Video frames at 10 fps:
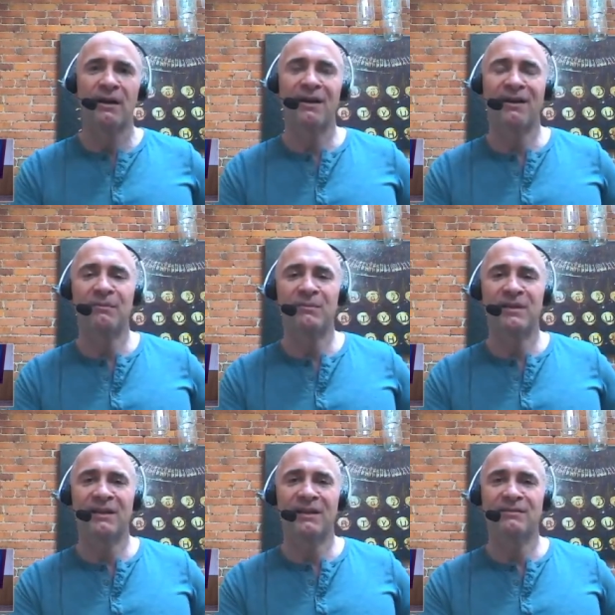
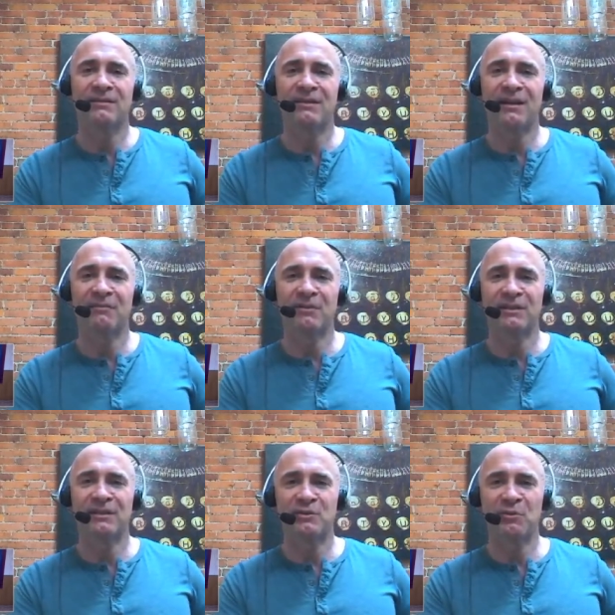that I
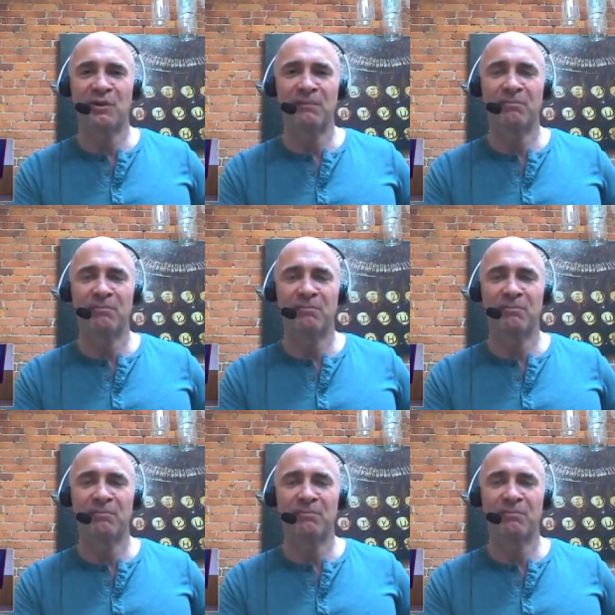really enjoy.